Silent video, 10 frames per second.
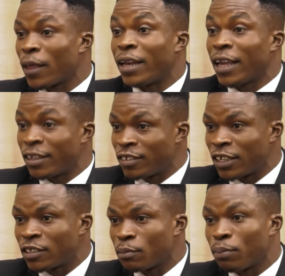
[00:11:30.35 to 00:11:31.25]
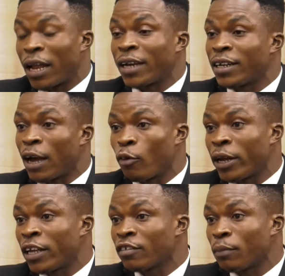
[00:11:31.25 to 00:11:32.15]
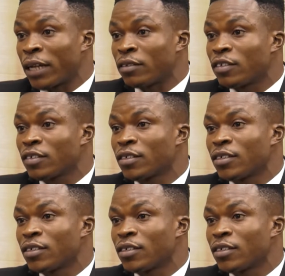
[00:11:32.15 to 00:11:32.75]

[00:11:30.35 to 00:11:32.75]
and Estate Planning Awareness Month,